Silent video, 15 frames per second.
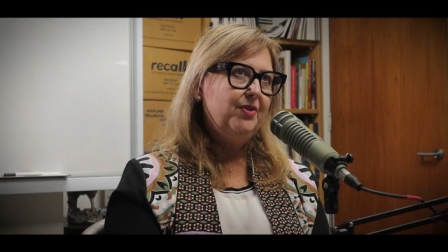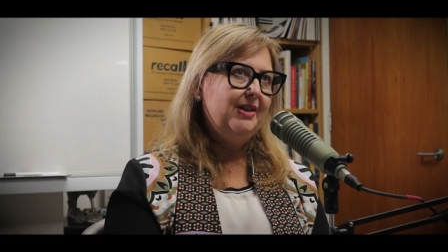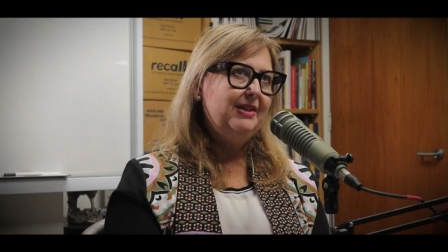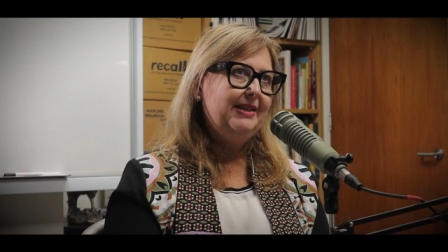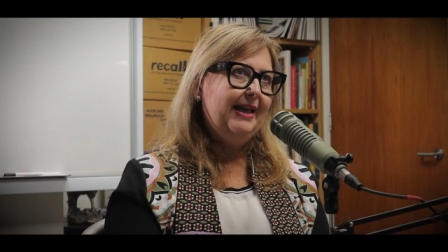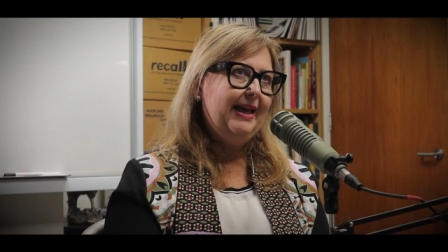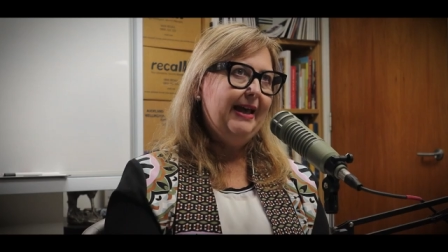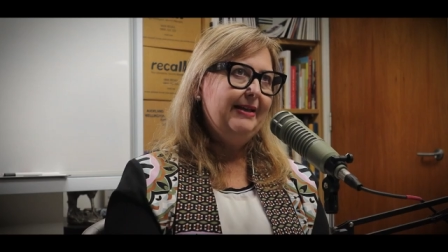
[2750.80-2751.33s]

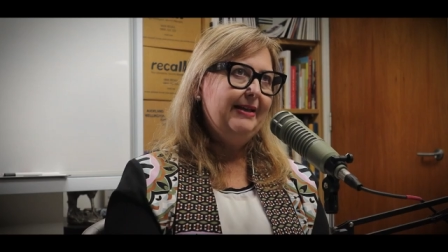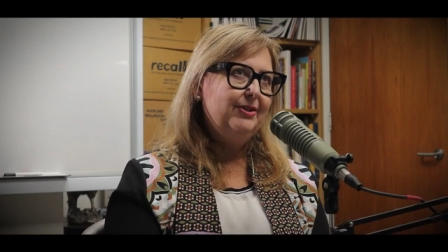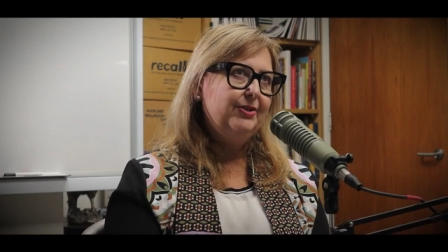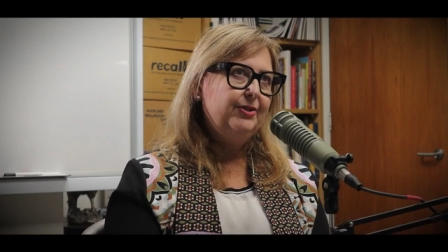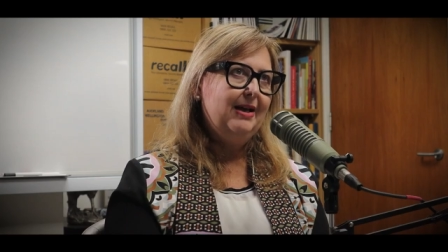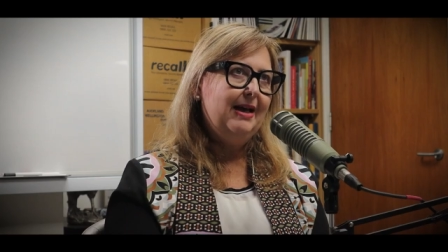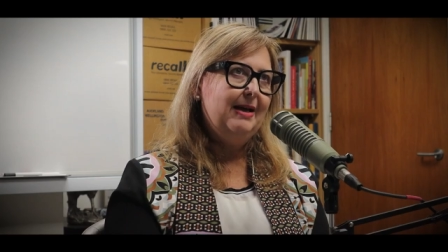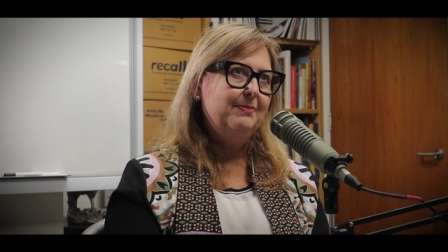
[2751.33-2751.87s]

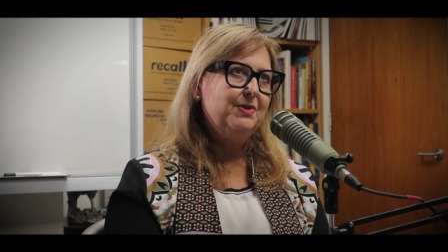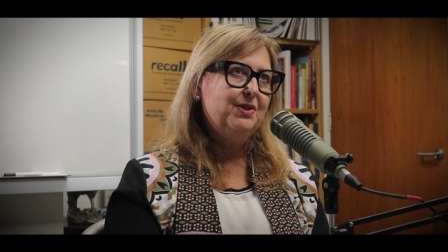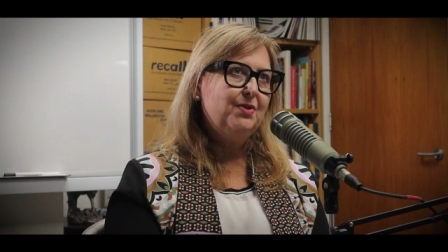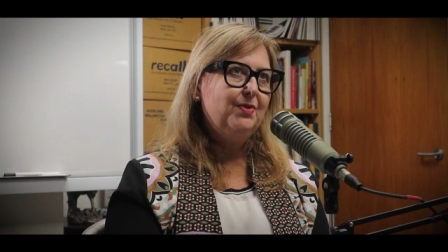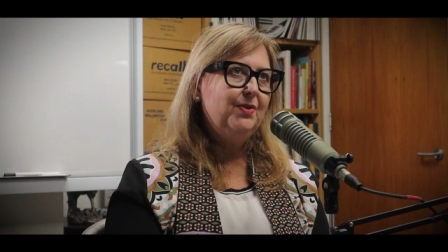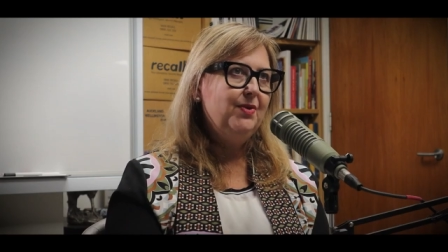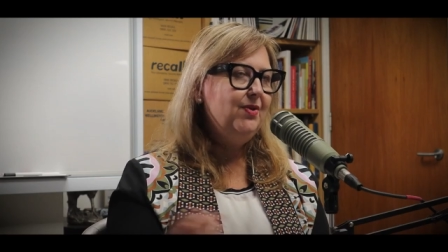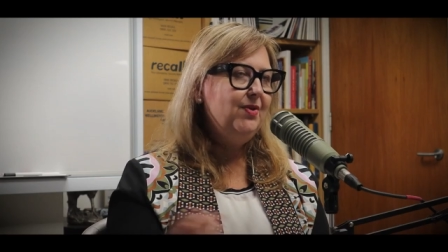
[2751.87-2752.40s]
authentication comes
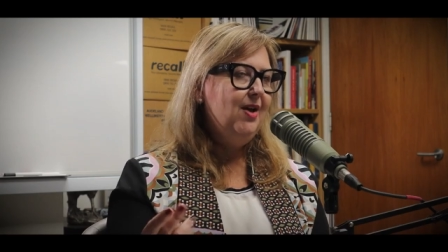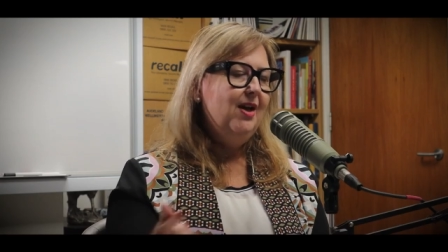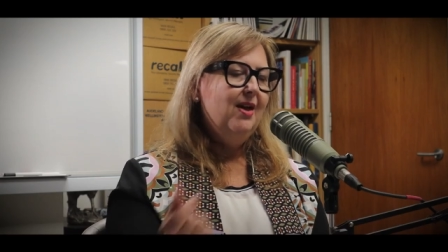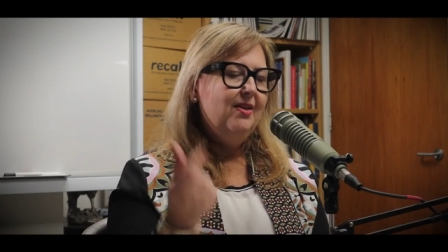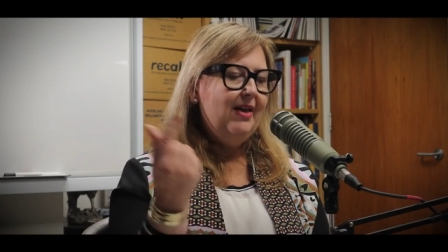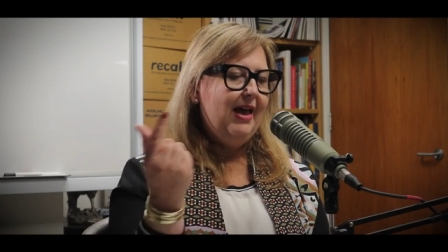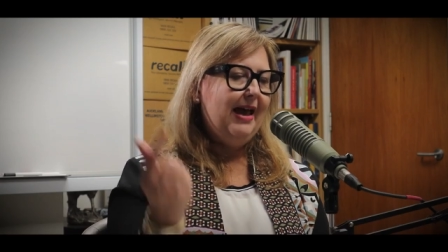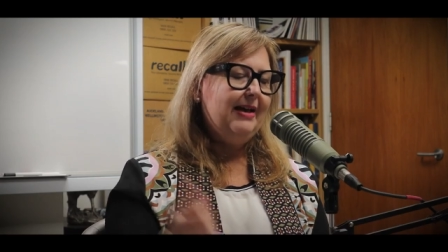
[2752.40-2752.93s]
through,
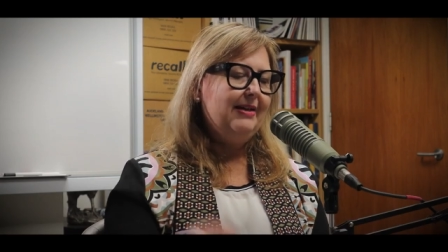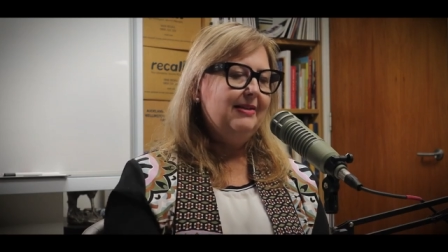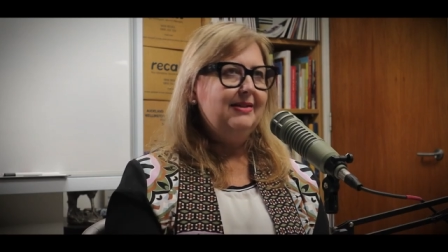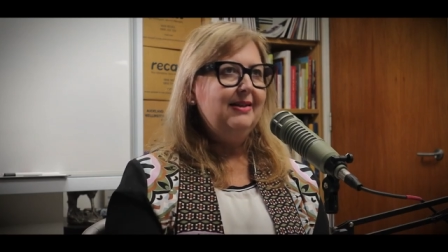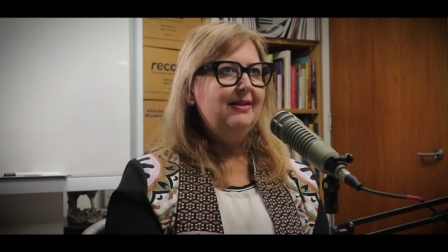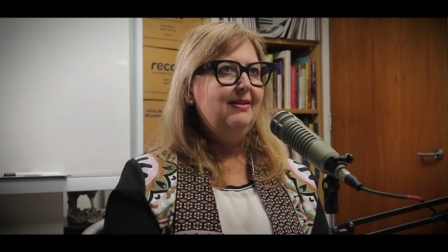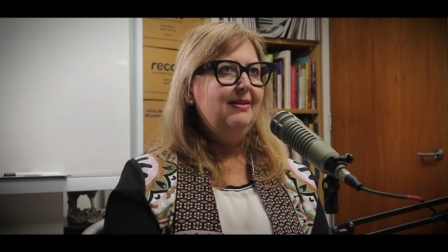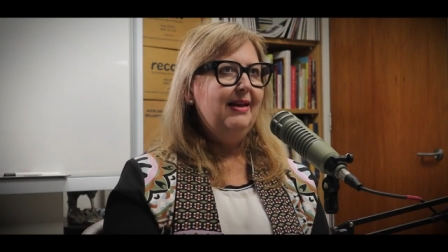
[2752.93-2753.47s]
the
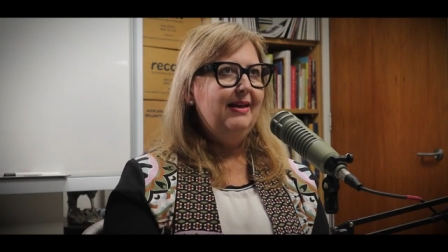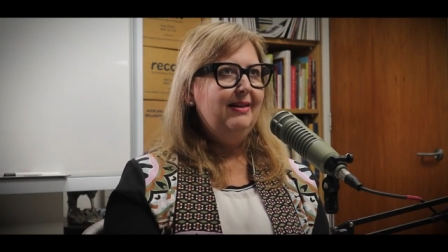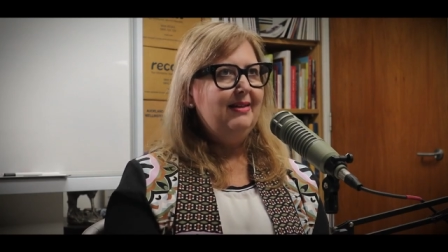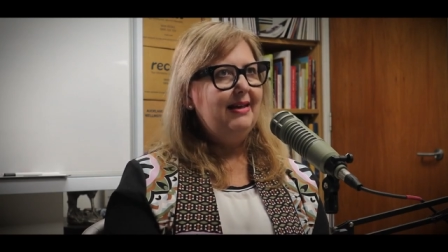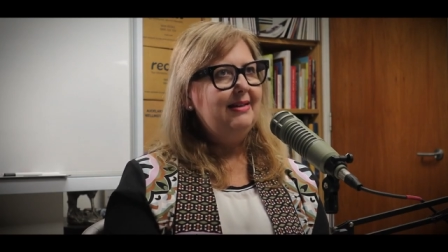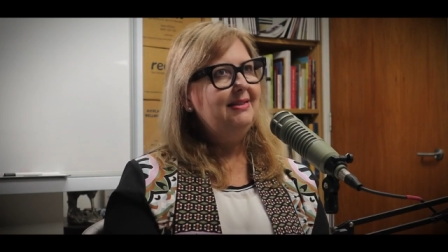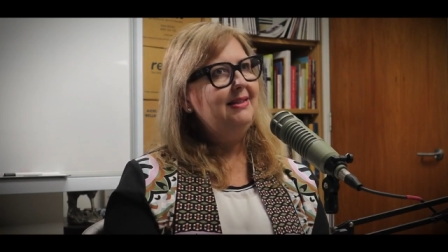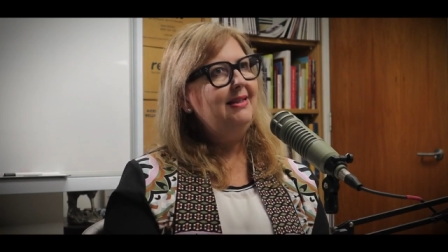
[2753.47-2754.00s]
hacker's in there,
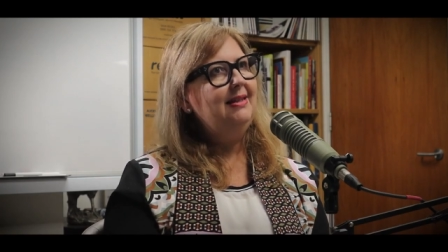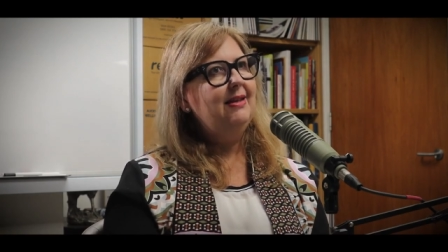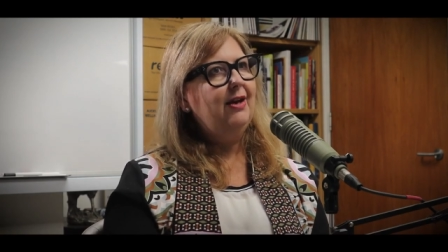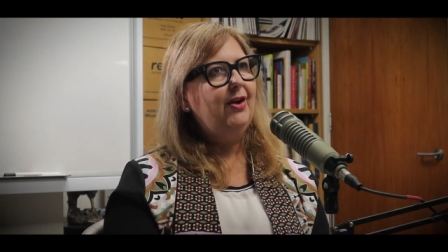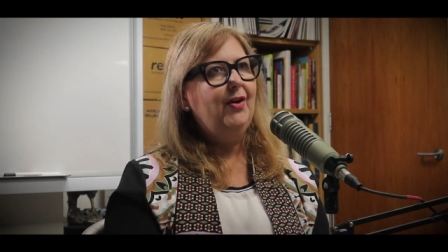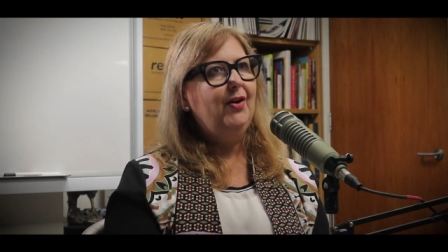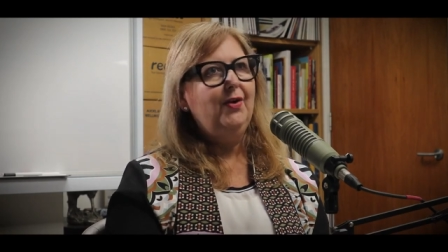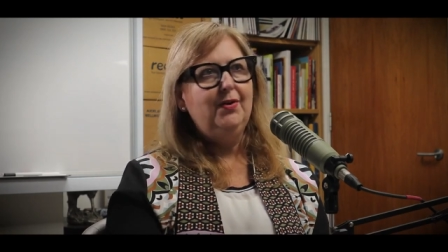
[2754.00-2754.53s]
they see
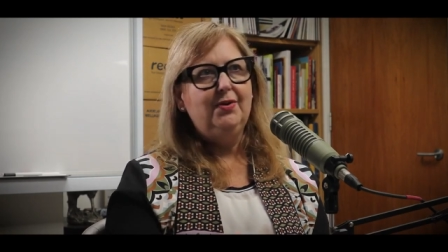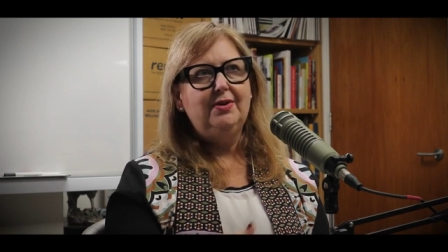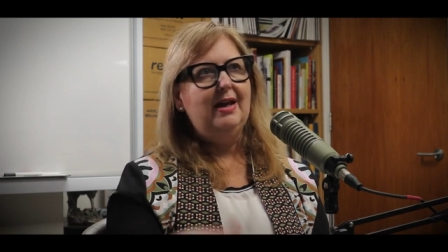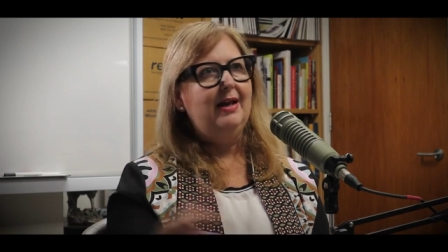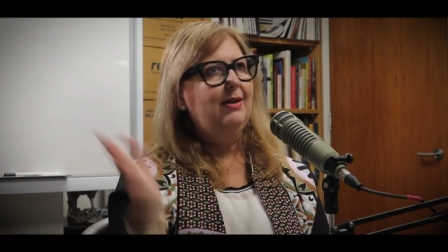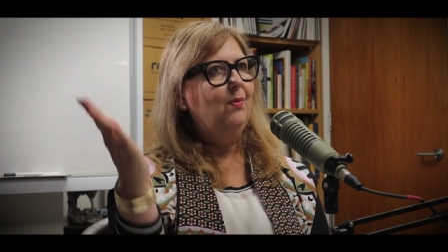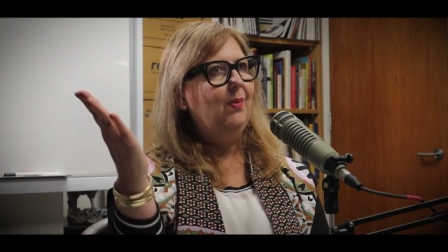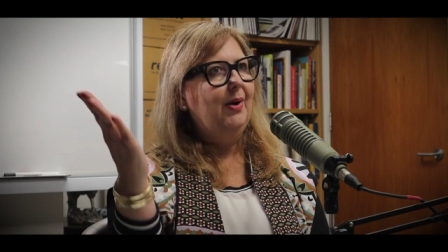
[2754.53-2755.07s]
the code,
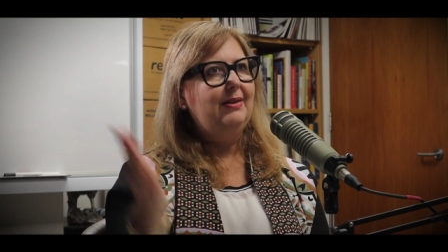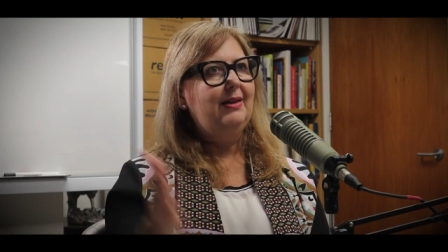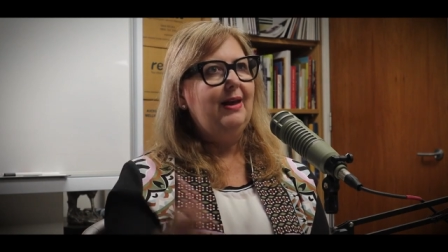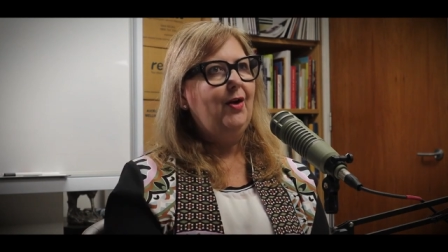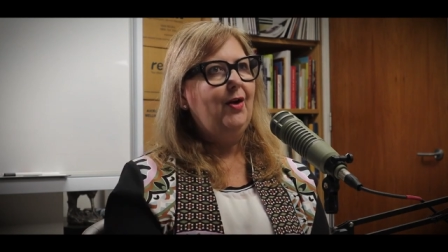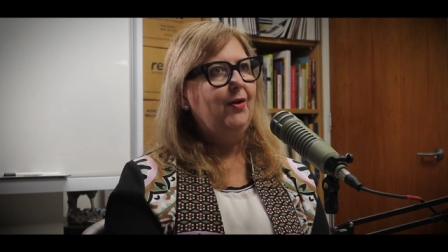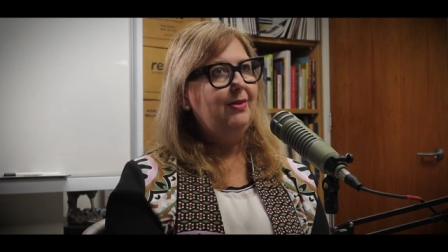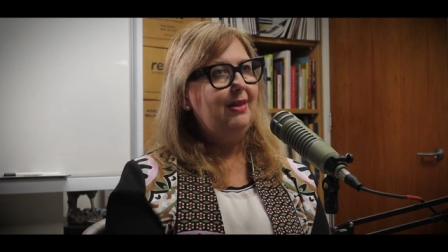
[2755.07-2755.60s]
and away
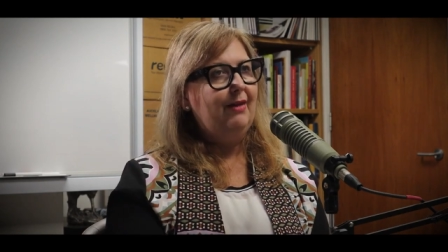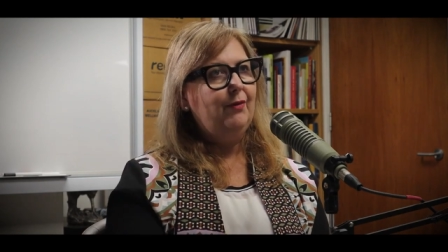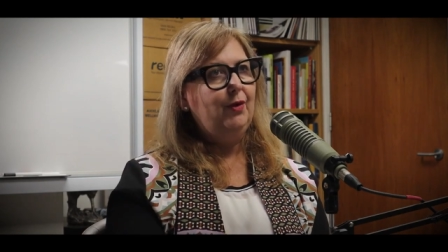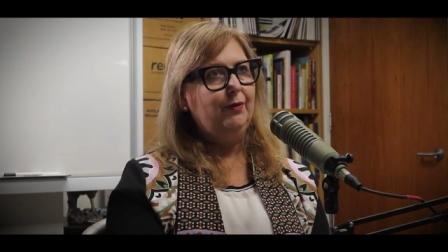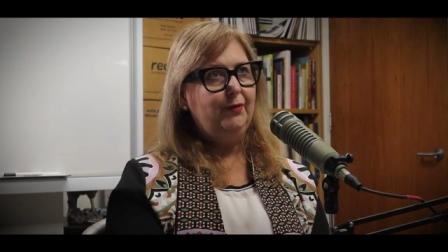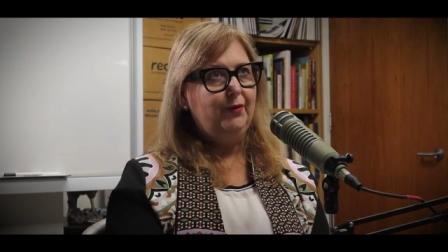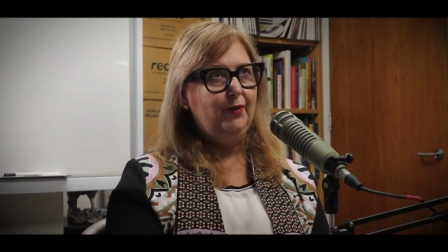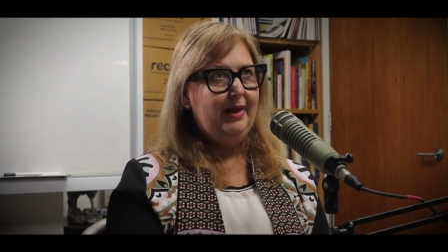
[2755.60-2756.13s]
they go, and they've
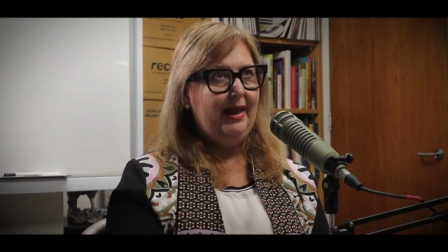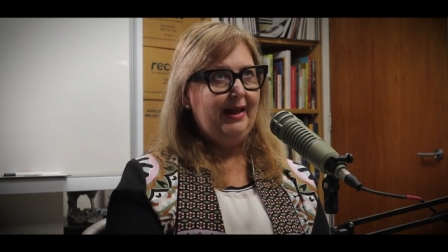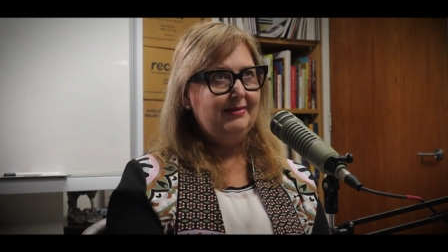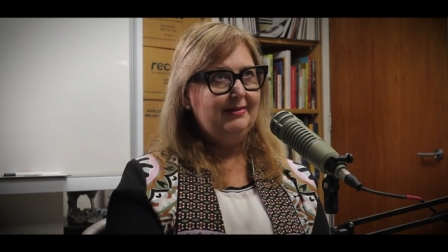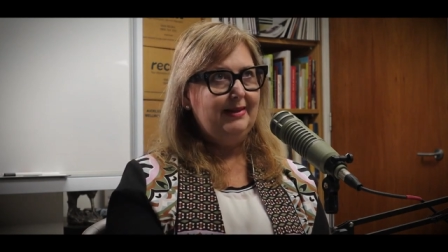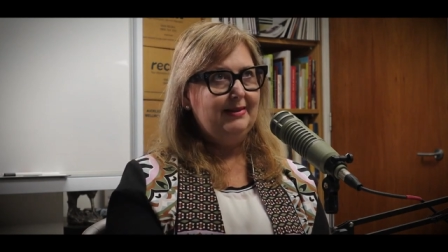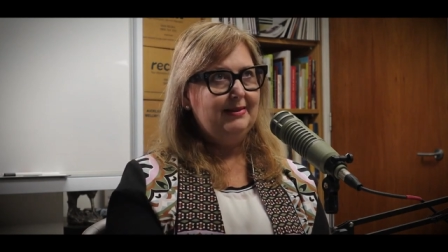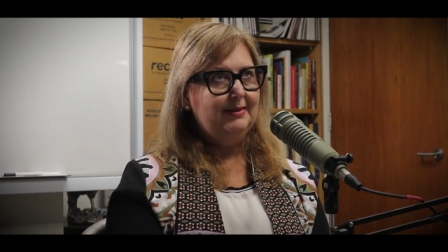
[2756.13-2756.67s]
got full
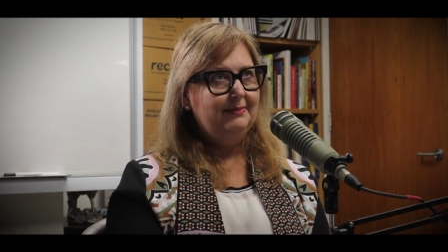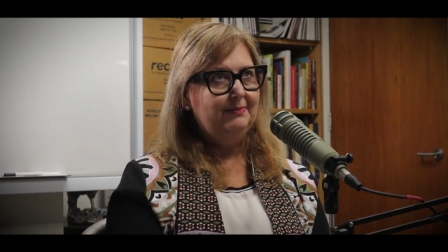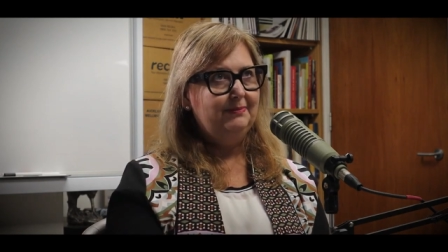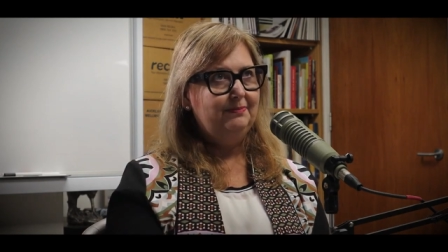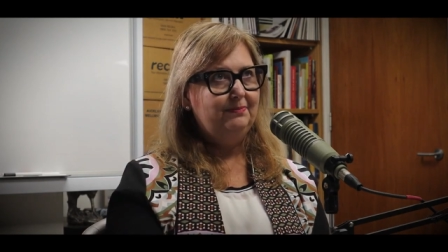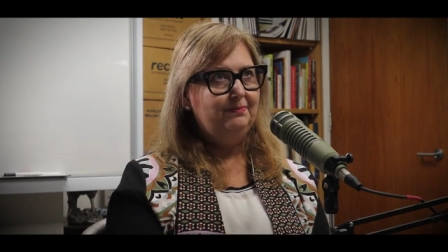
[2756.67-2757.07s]
access.